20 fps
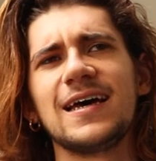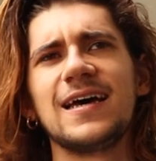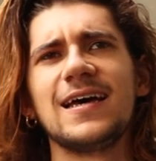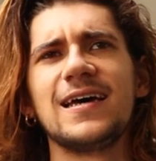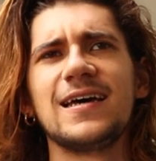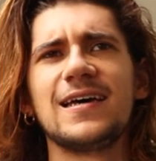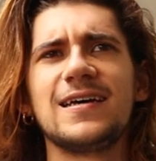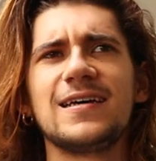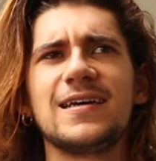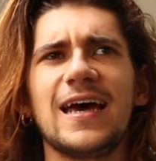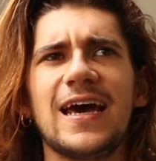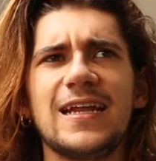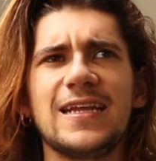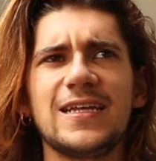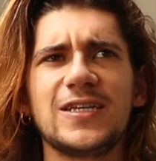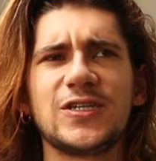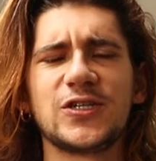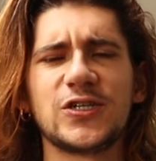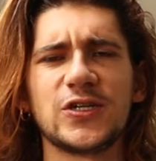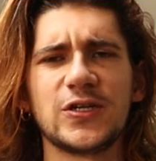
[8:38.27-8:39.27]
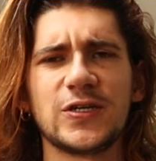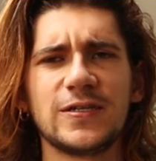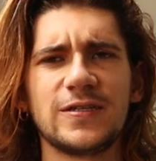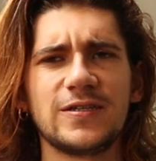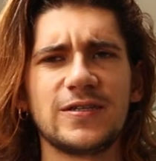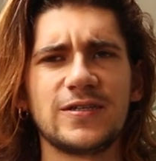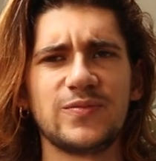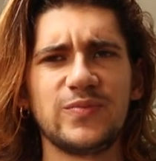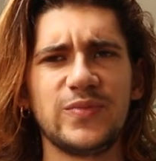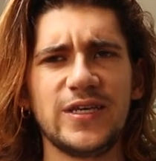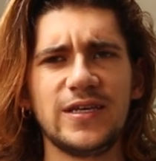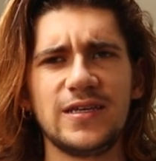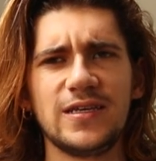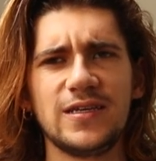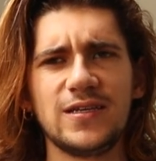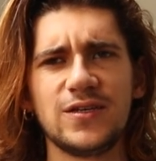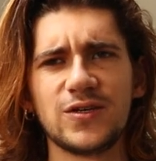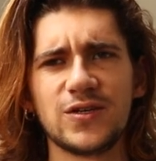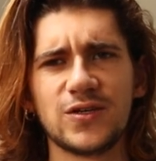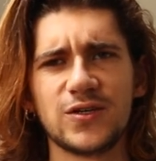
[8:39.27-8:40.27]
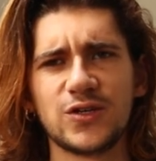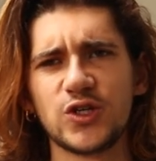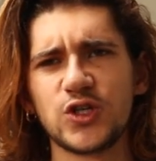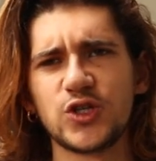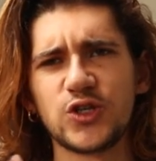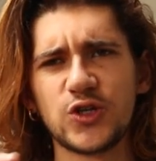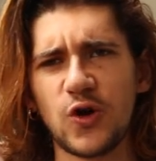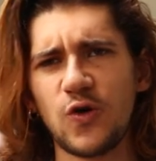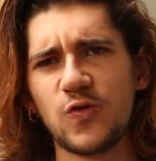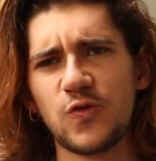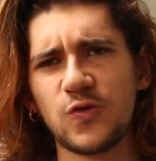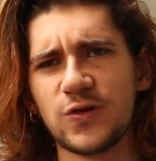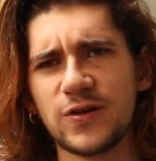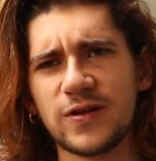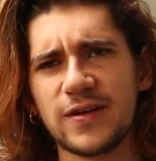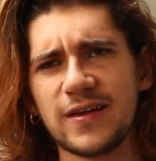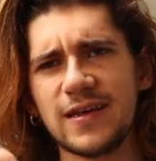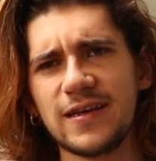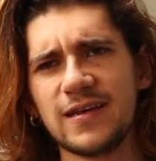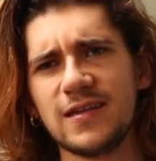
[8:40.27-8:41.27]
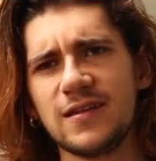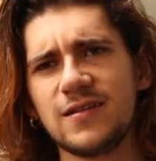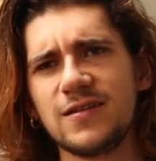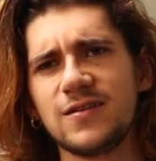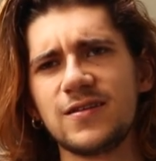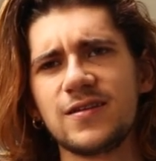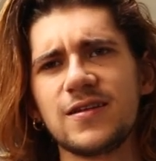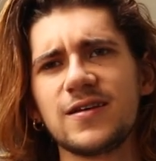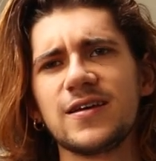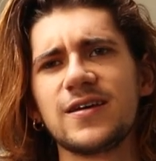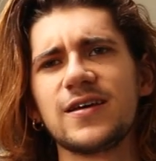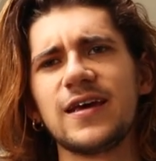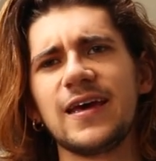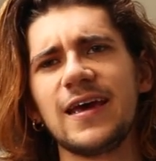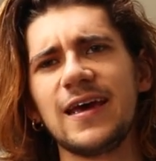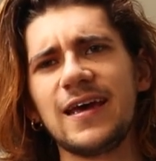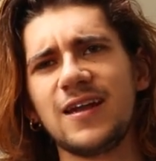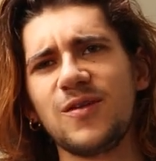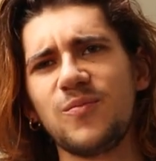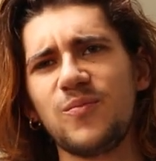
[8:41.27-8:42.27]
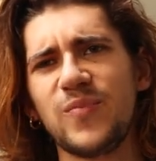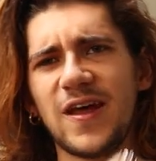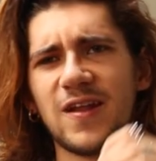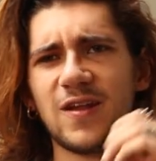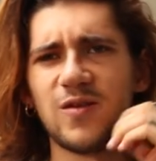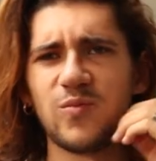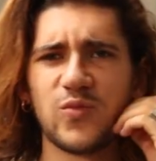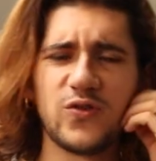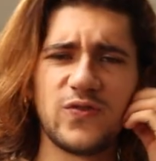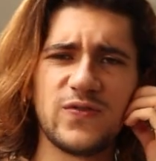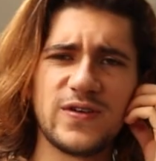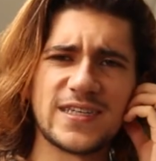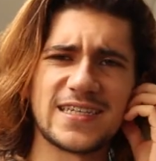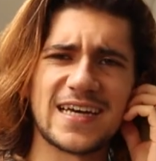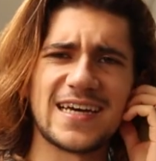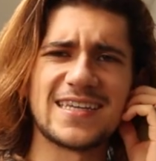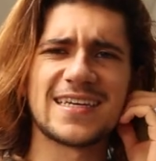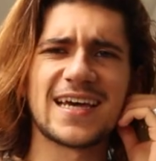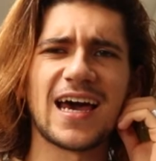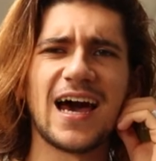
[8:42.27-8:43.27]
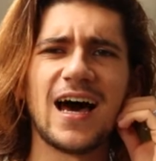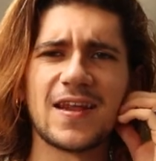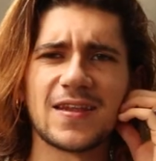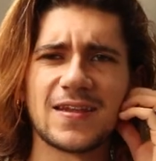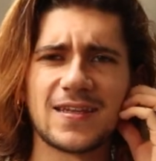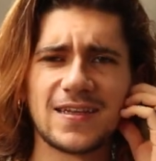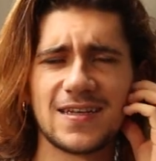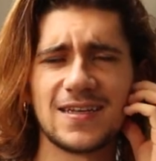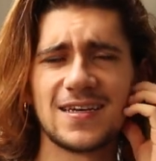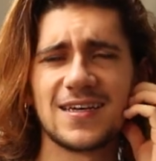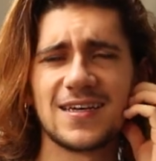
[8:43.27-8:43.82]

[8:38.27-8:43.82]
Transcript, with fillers: and it shouldn't be shown in independent movies at Cannes.